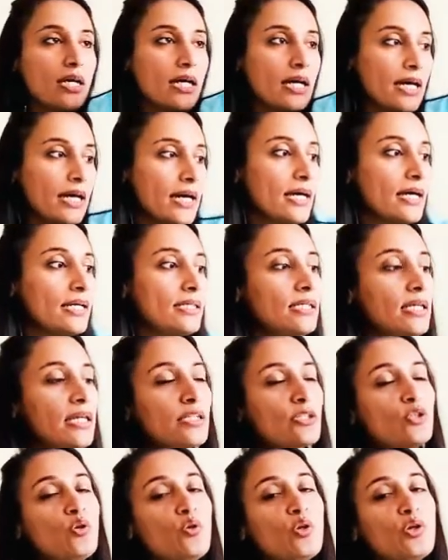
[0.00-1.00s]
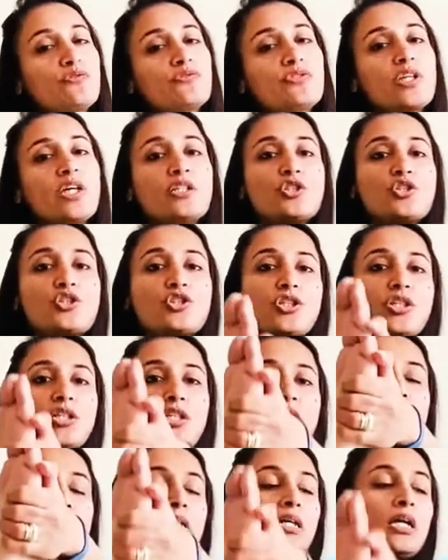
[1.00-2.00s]
and let go of
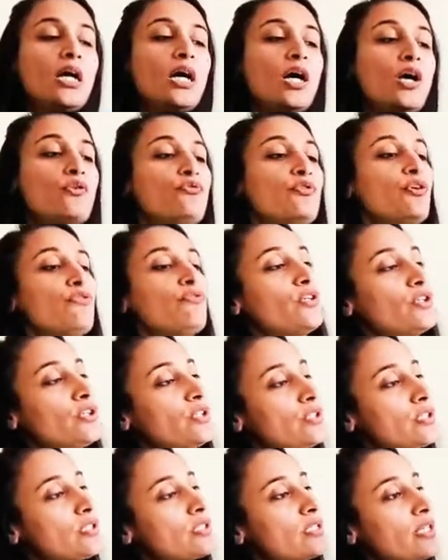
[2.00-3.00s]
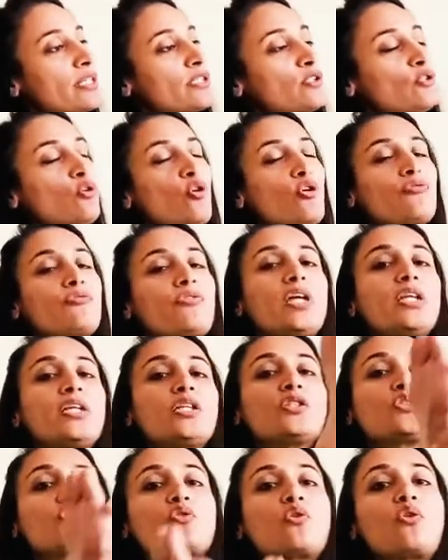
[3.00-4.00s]
tension. Reverse. Let go of any
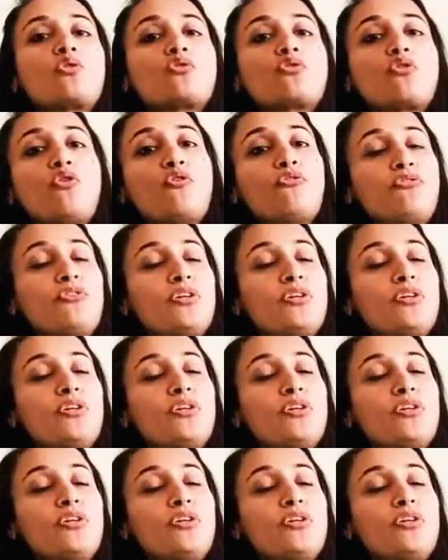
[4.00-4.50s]
sort of